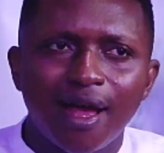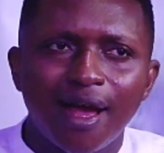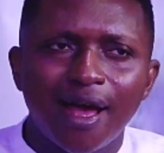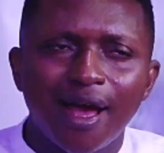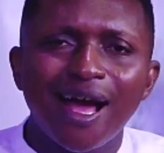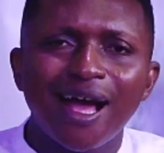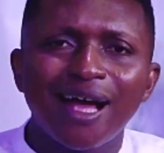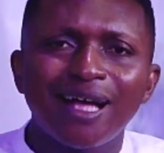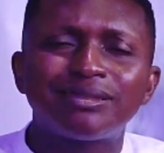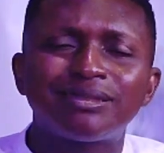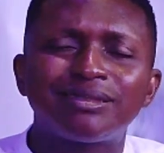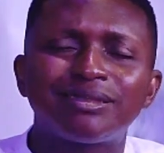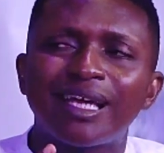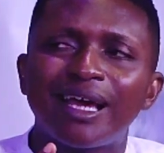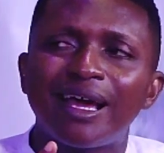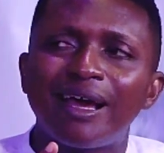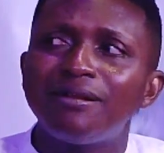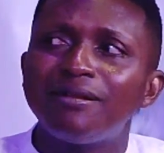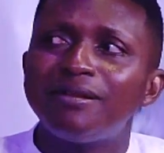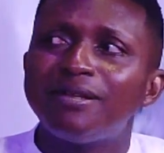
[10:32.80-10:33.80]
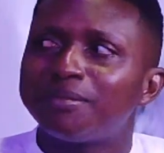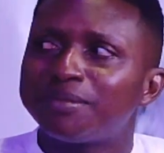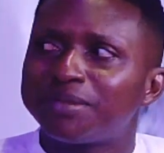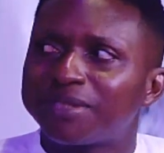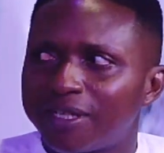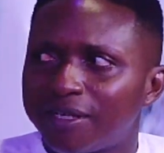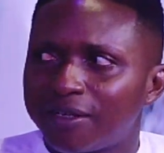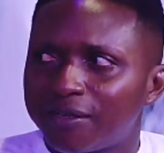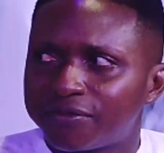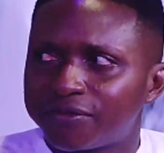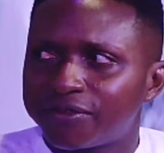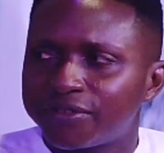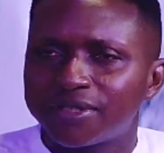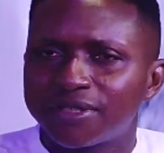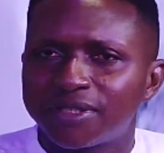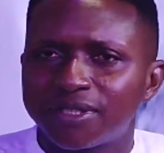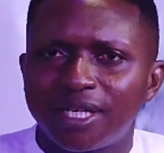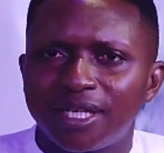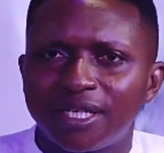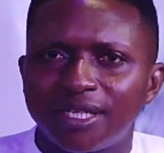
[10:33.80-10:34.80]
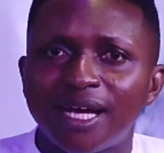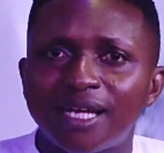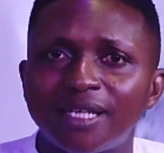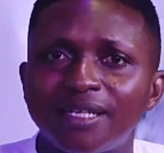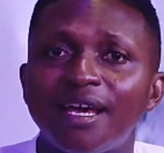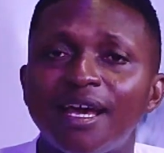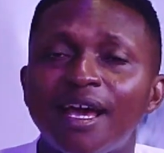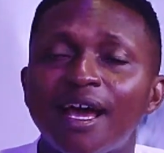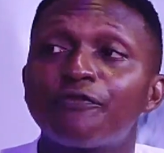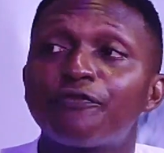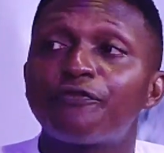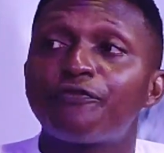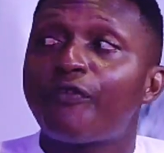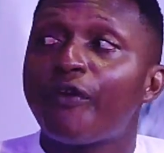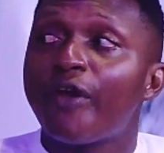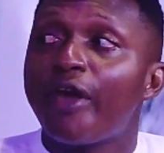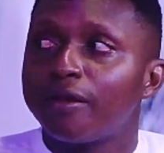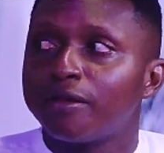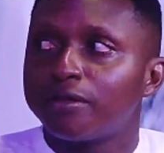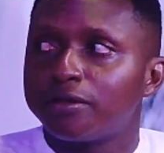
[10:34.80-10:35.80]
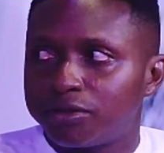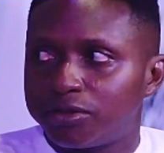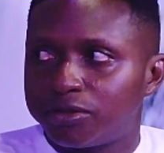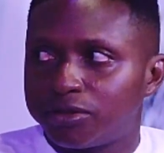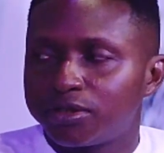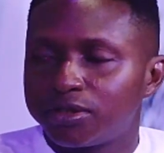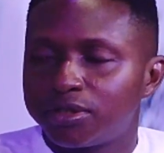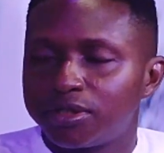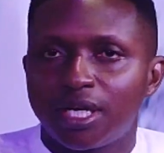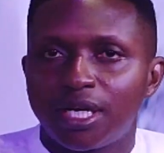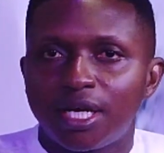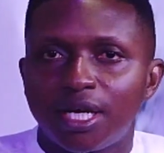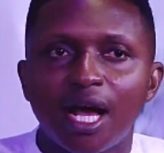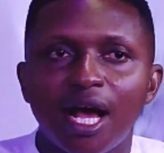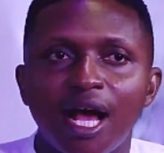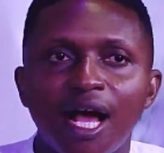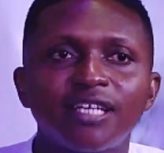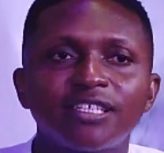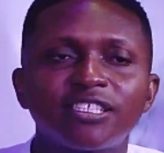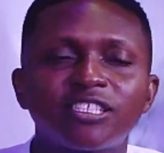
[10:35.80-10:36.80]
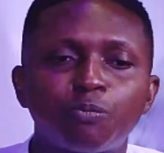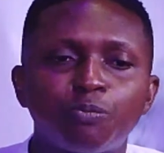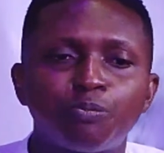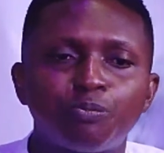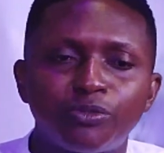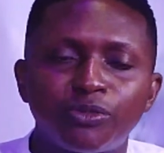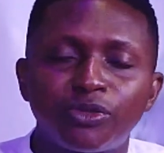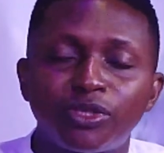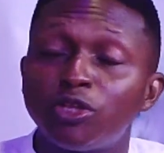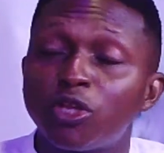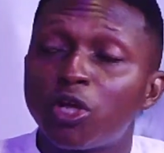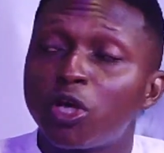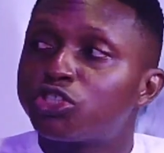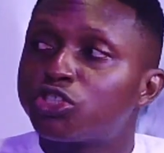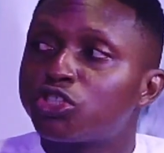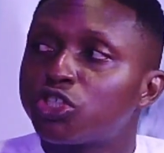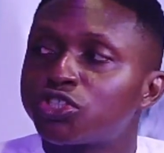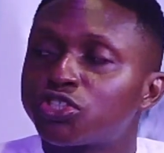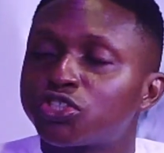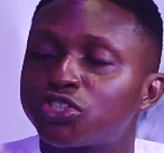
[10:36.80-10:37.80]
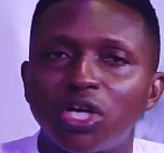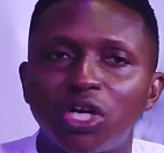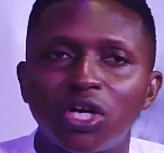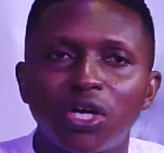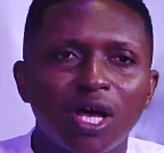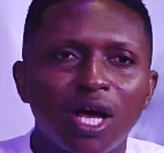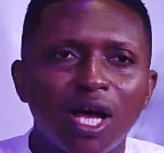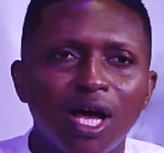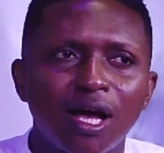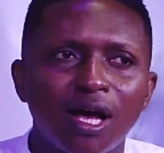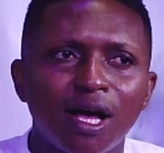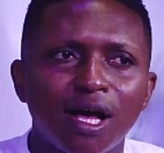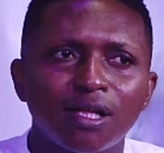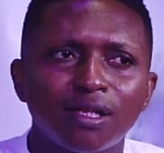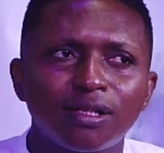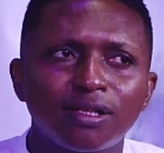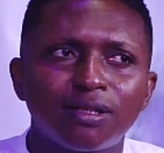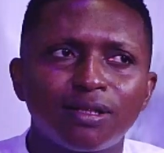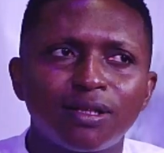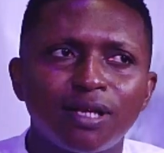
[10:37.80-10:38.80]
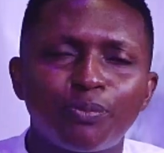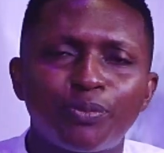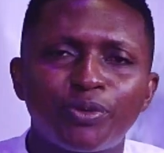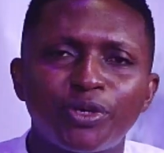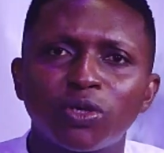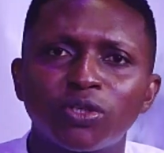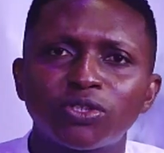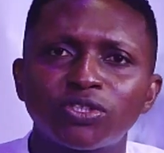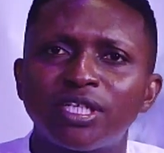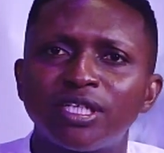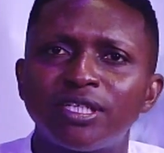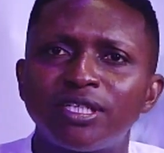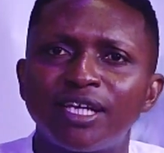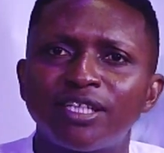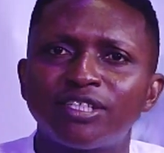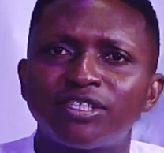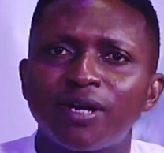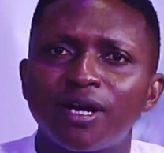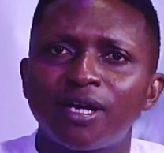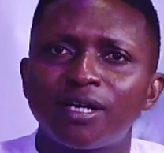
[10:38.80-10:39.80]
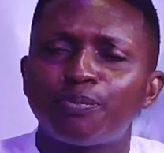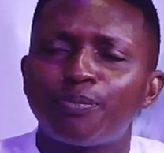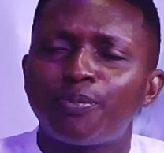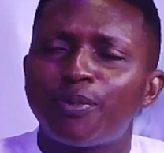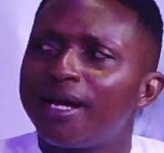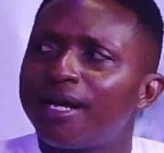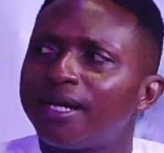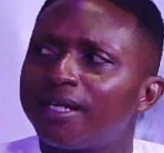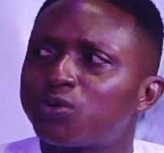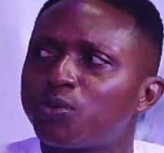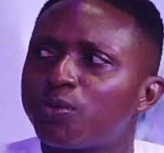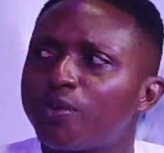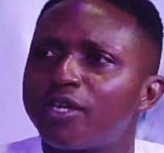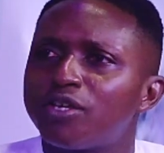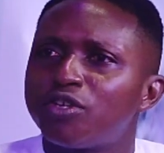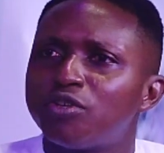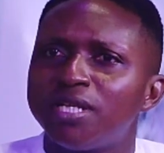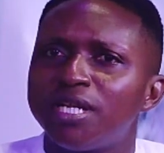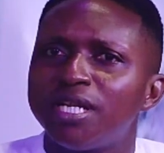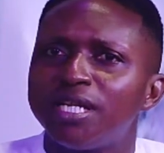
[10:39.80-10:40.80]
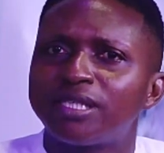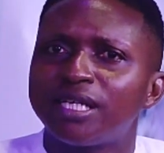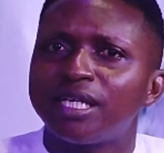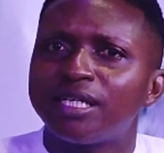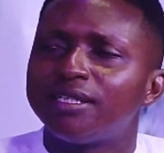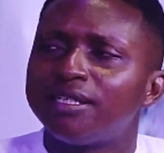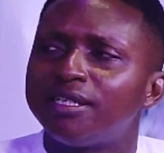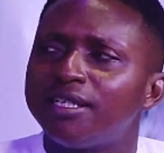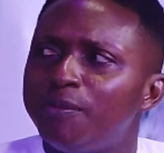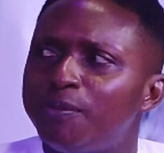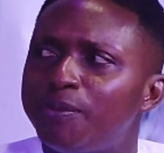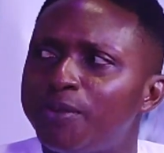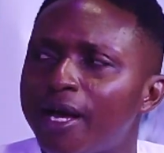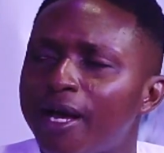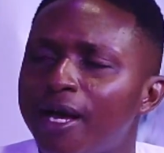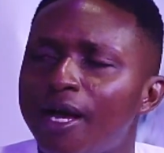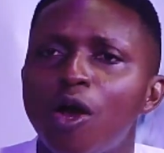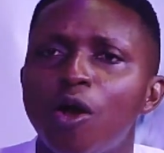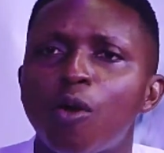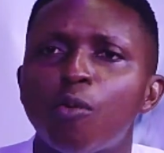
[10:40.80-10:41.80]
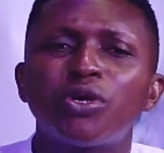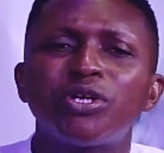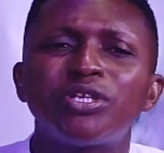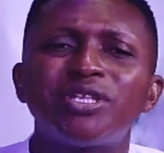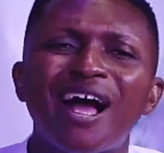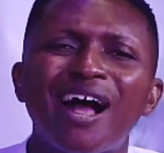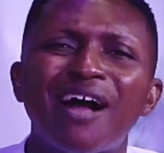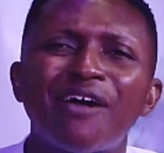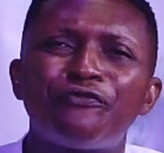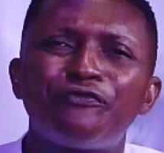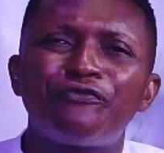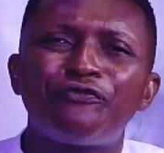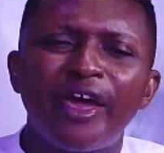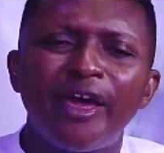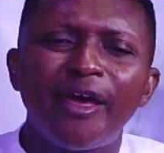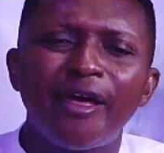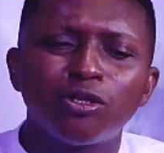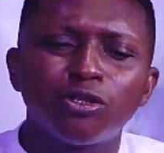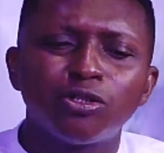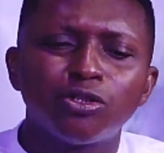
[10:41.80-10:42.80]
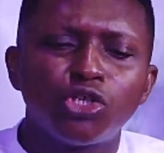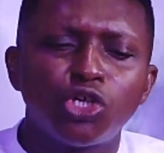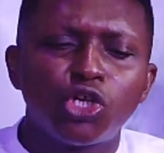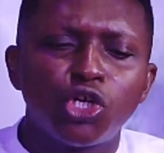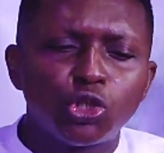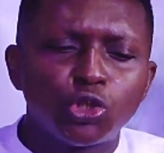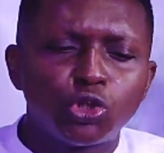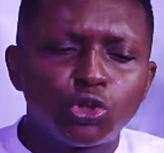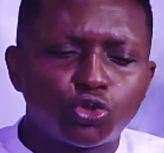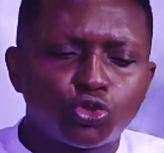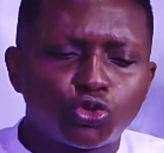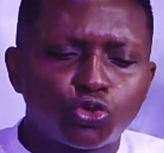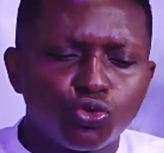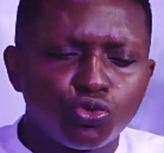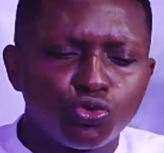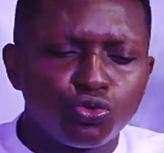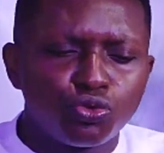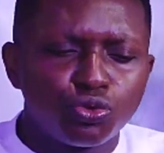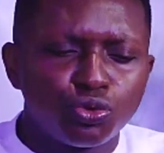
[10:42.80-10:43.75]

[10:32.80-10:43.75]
and tell themselves that they have failed, not just because the Nigerian players were humiliated in Libya, but they have failed to